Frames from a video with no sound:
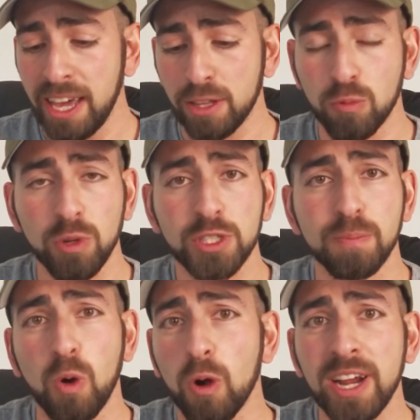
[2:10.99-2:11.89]
It was
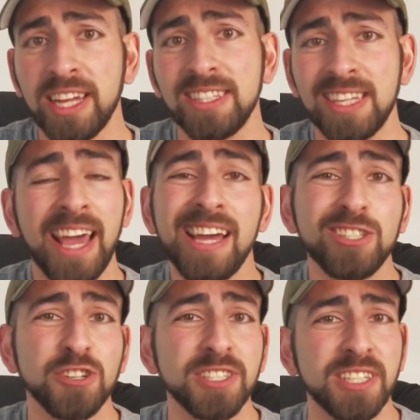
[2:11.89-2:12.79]
more
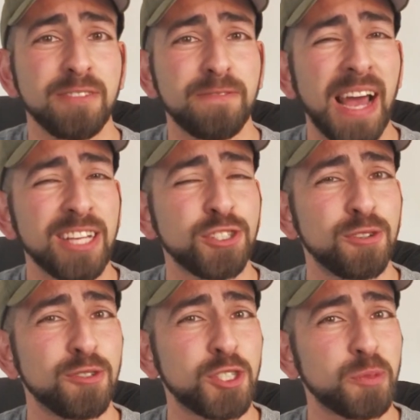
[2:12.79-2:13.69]
contagious and
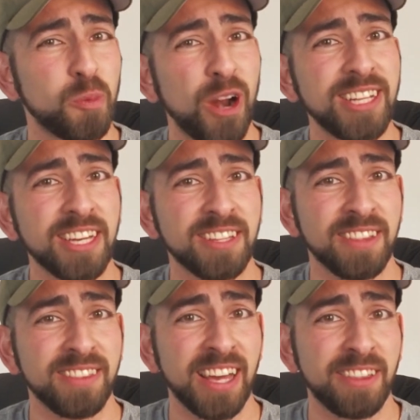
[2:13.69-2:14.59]
faster spreading
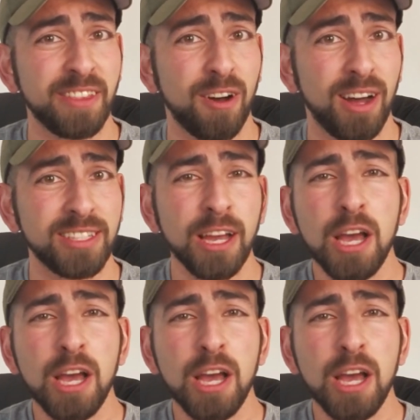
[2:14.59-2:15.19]
than they thought.